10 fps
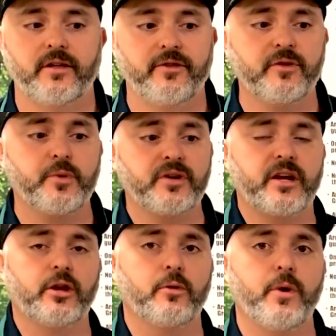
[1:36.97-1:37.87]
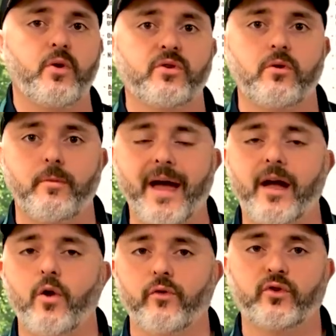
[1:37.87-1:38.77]
This particular bow is going to
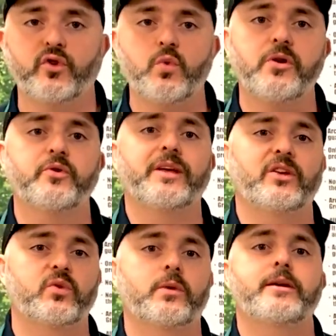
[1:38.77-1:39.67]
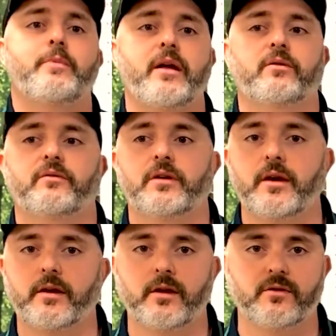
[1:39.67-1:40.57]
pack over 220 pounds of
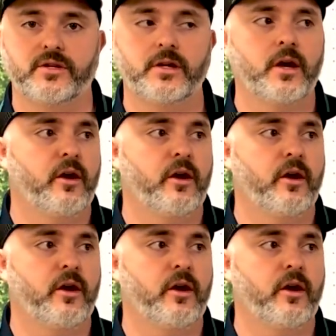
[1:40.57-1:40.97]
kinetic energy.